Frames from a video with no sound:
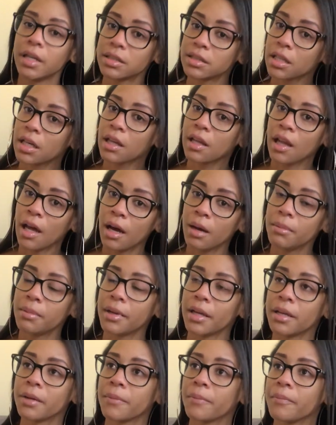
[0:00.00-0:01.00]
it's a club,
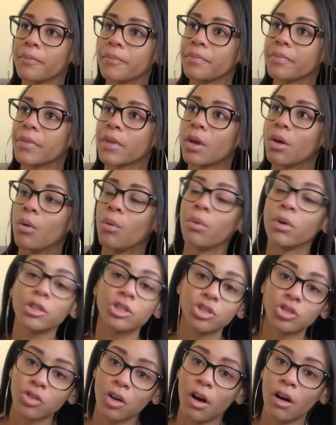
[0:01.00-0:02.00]
and we're
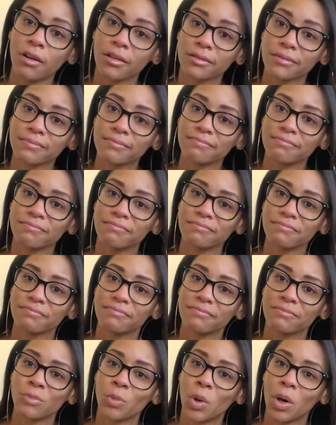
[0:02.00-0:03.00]
strong.
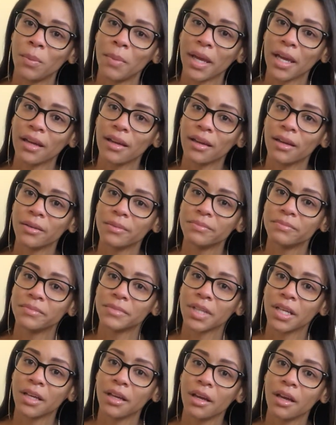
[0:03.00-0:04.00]
We'll make it.
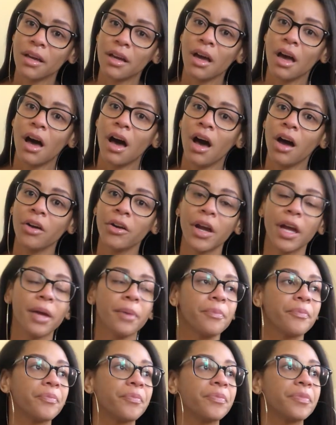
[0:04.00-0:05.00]
All
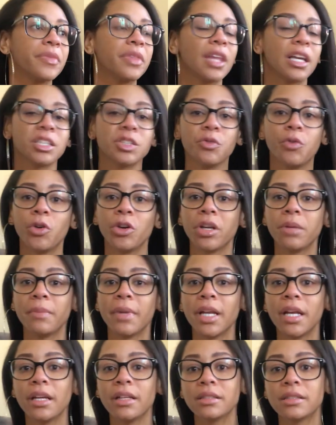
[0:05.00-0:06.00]
right, that's 40
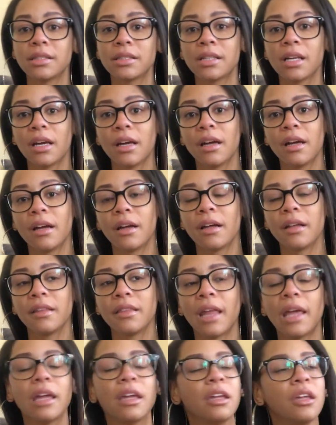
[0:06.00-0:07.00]
minutes.
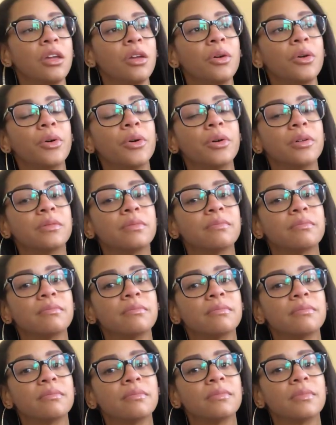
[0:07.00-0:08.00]
Thank you.
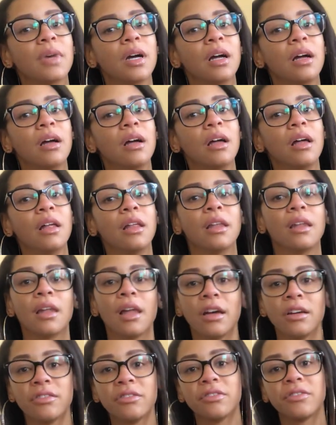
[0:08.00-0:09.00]

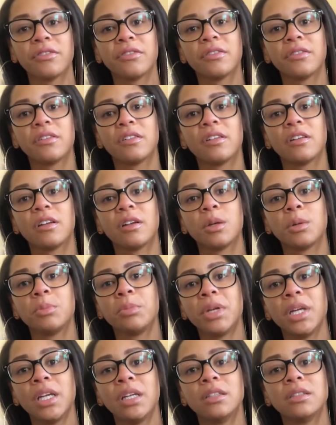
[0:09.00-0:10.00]
Love,
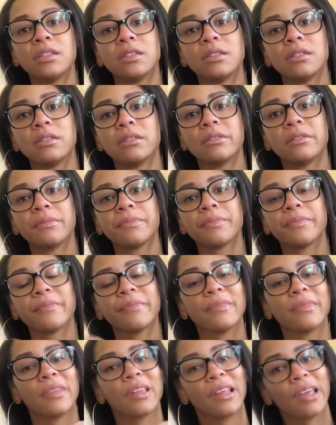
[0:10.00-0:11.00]
peace,
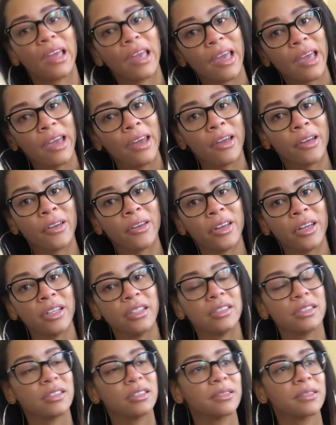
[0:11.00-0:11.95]
hair grease.